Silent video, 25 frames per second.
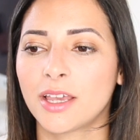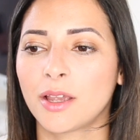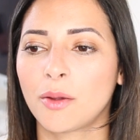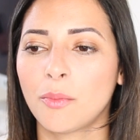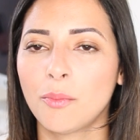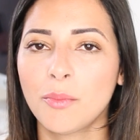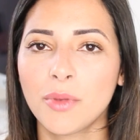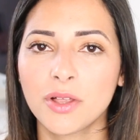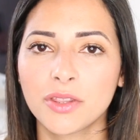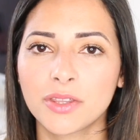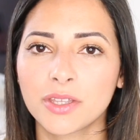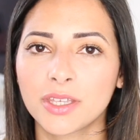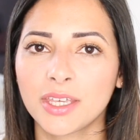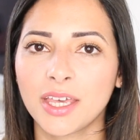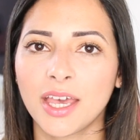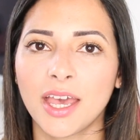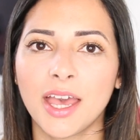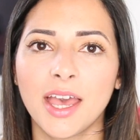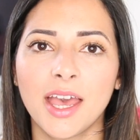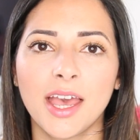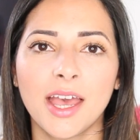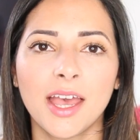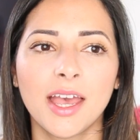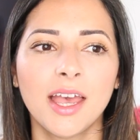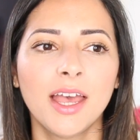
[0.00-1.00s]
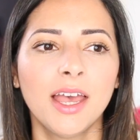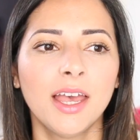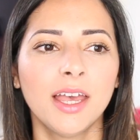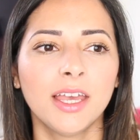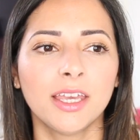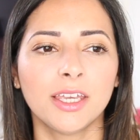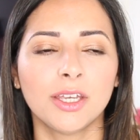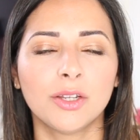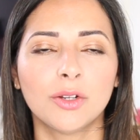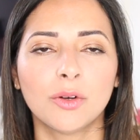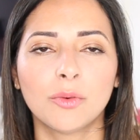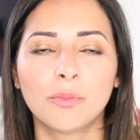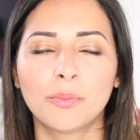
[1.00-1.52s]
like mother care,
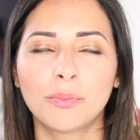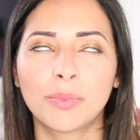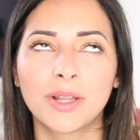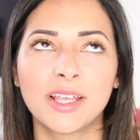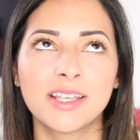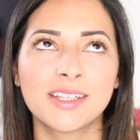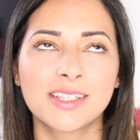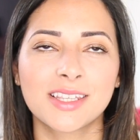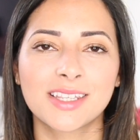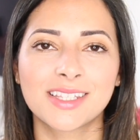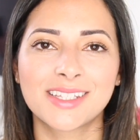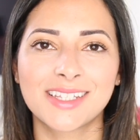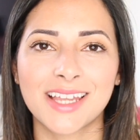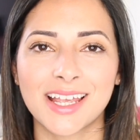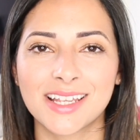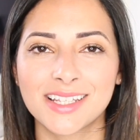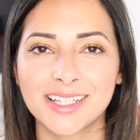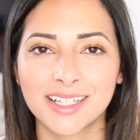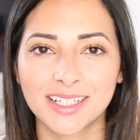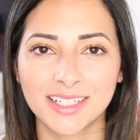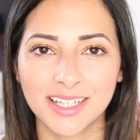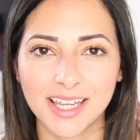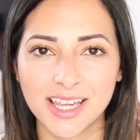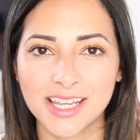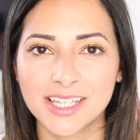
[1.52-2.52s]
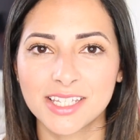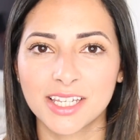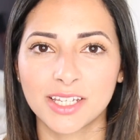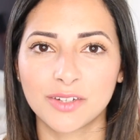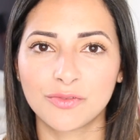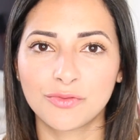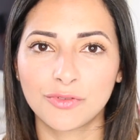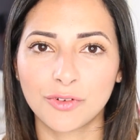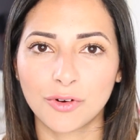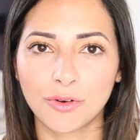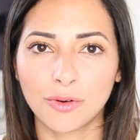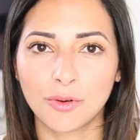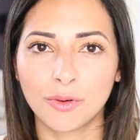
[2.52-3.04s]
you know, places
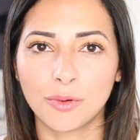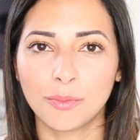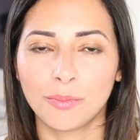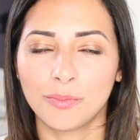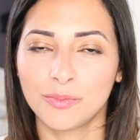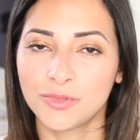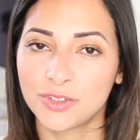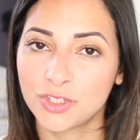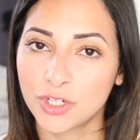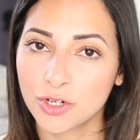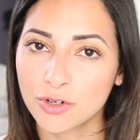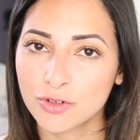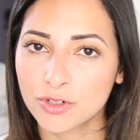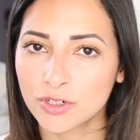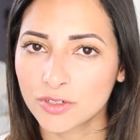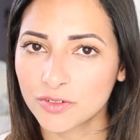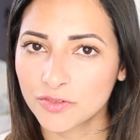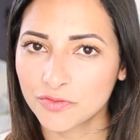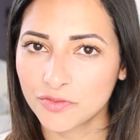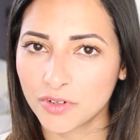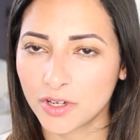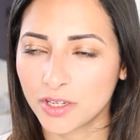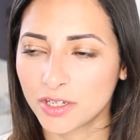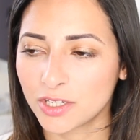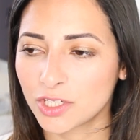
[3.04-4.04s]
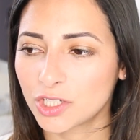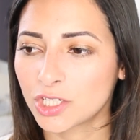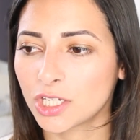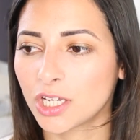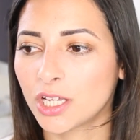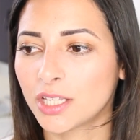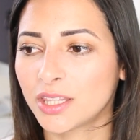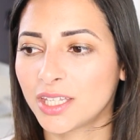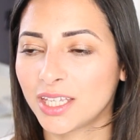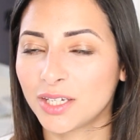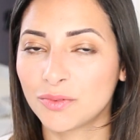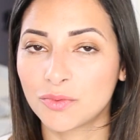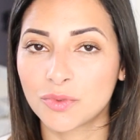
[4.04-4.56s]
designated for children's
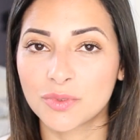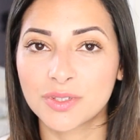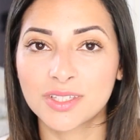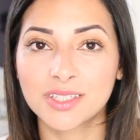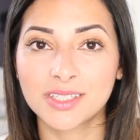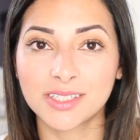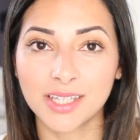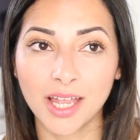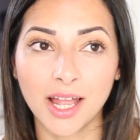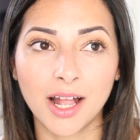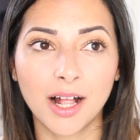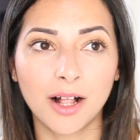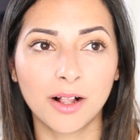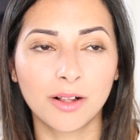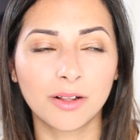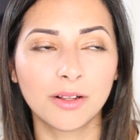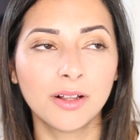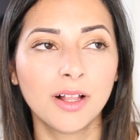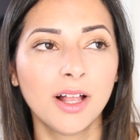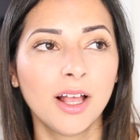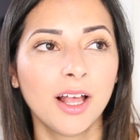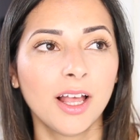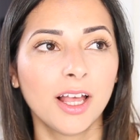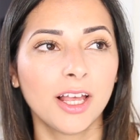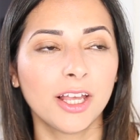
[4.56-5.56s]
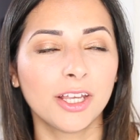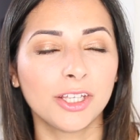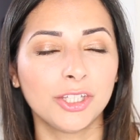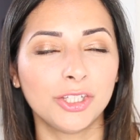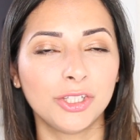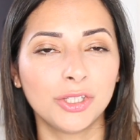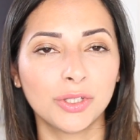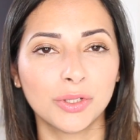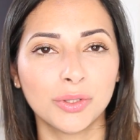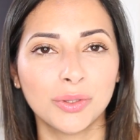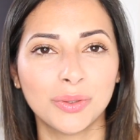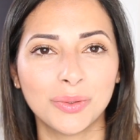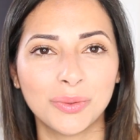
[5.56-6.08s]
furniture, they will sell
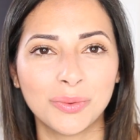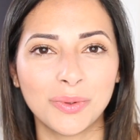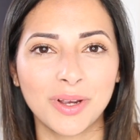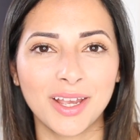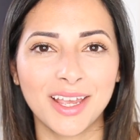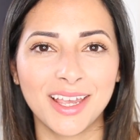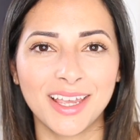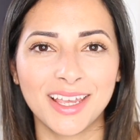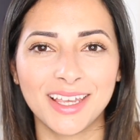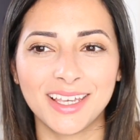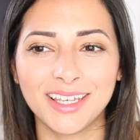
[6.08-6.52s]
you